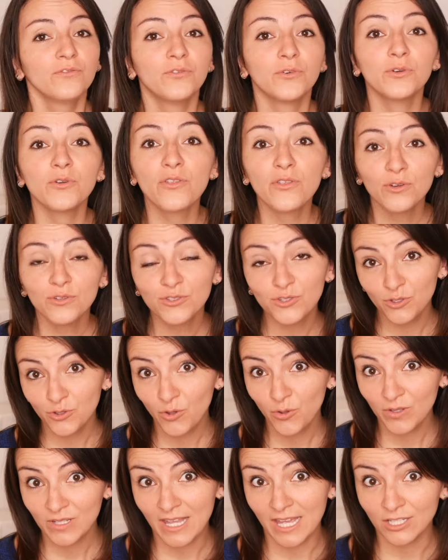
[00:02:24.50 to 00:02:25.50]
For those of
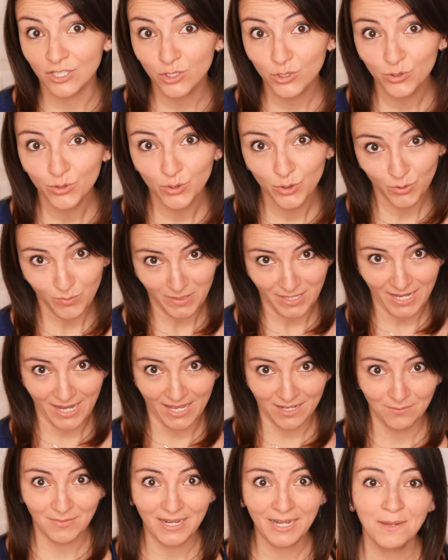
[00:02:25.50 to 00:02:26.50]
you that don't know me
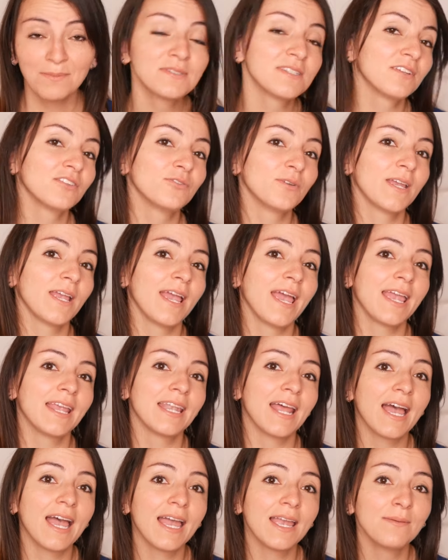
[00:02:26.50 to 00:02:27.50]
yet, my name is Andrea
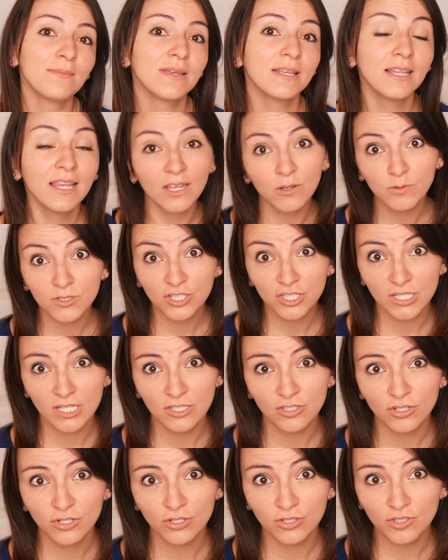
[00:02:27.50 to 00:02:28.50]
and I'm a language
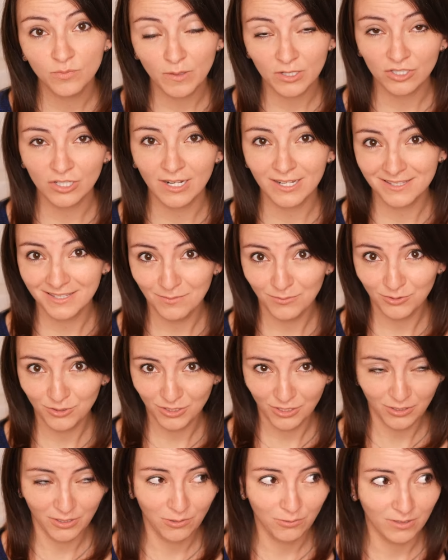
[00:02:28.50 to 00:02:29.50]
teacher specialized in
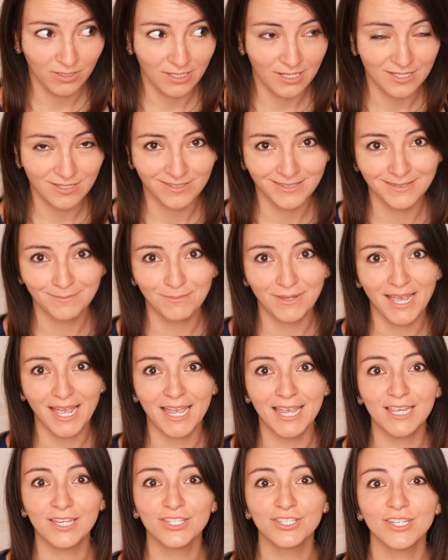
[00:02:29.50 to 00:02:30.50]
multilingualism.
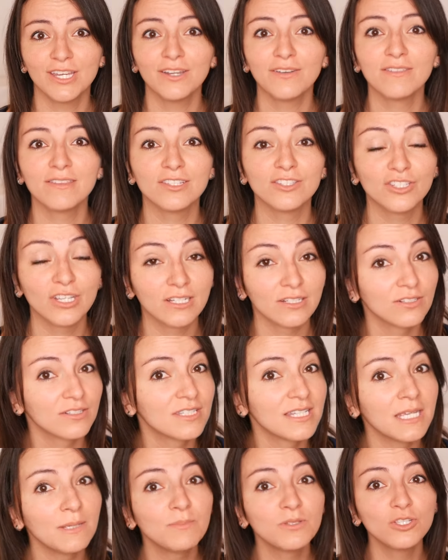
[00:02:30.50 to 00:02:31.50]
I share in this
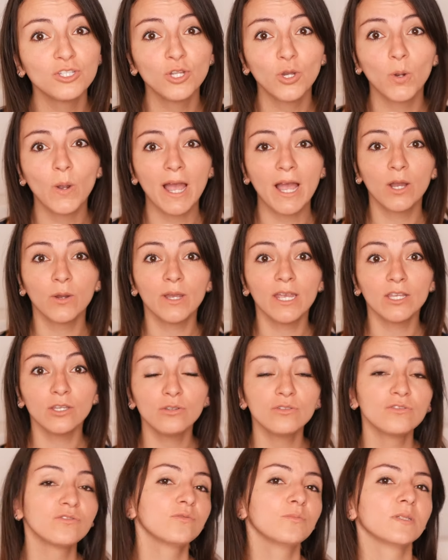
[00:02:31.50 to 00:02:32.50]
channel tips, know-how
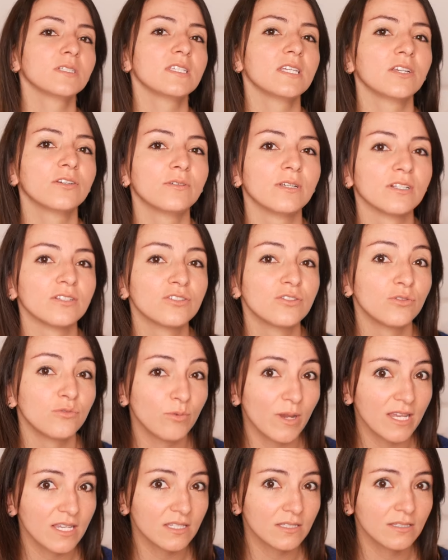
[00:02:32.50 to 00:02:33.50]
and useful material to
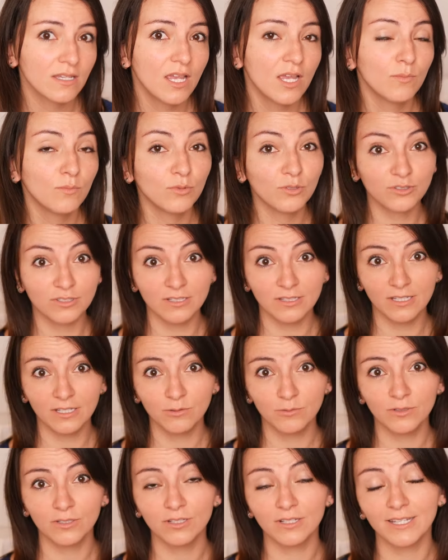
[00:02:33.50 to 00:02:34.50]
raise
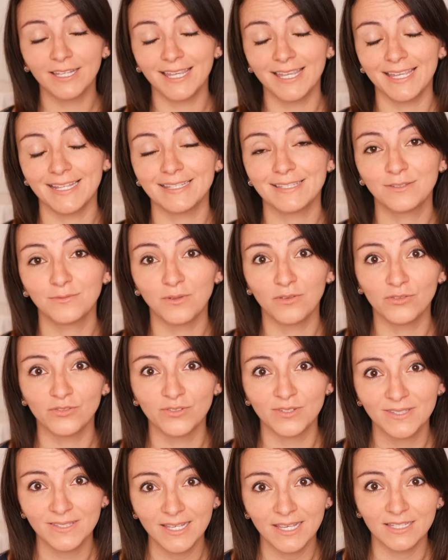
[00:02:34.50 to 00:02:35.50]
multilingual kids with
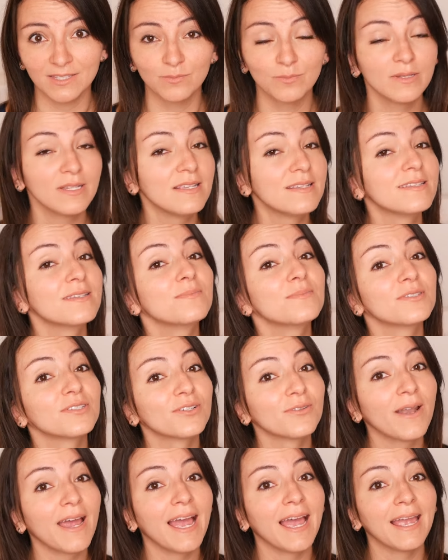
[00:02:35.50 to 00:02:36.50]
success. Please
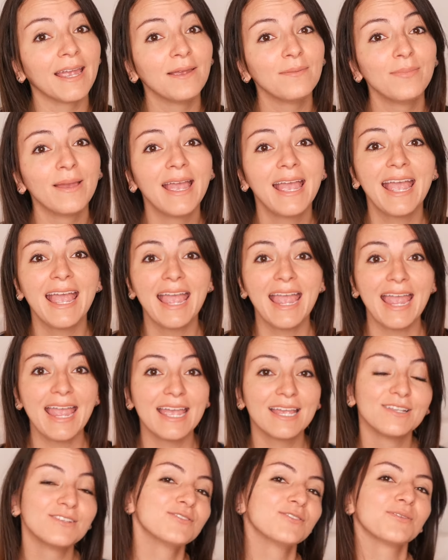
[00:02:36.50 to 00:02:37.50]
subscribe
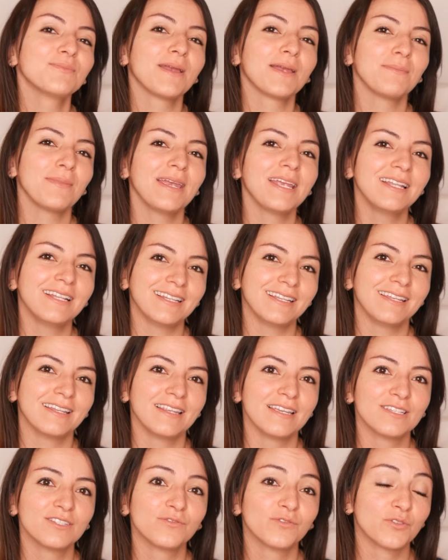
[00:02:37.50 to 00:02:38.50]
and join my mailing
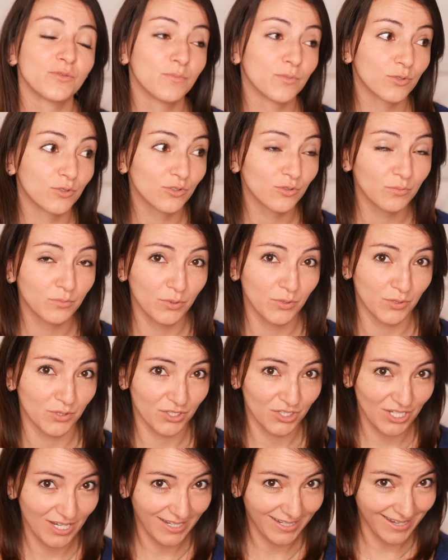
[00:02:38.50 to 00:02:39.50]
list for more
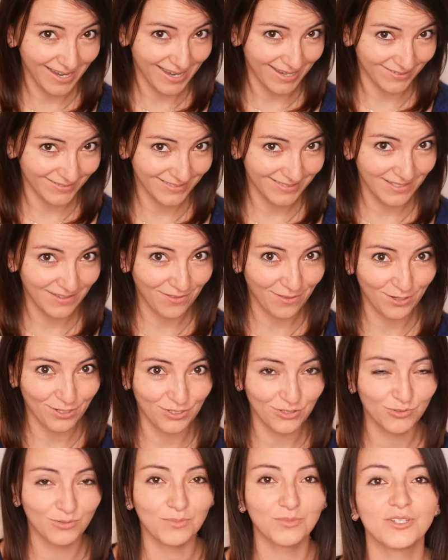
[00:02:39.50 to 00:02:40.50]
support. Check out the
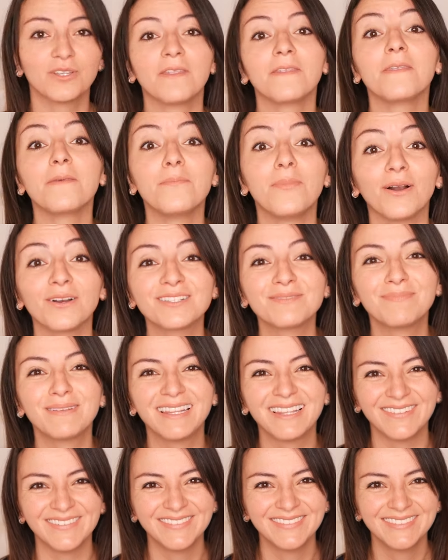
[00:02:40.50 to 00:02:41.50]
description in the box
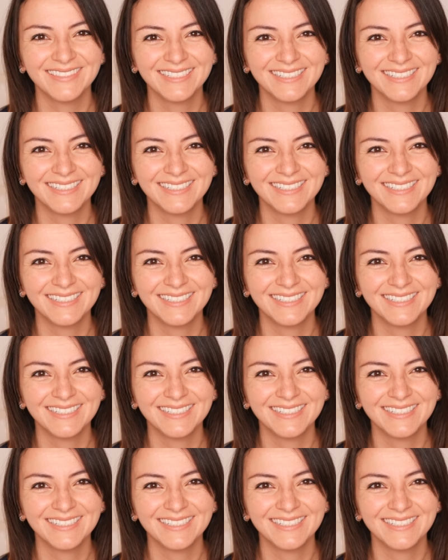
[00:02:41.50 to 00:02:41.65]
below.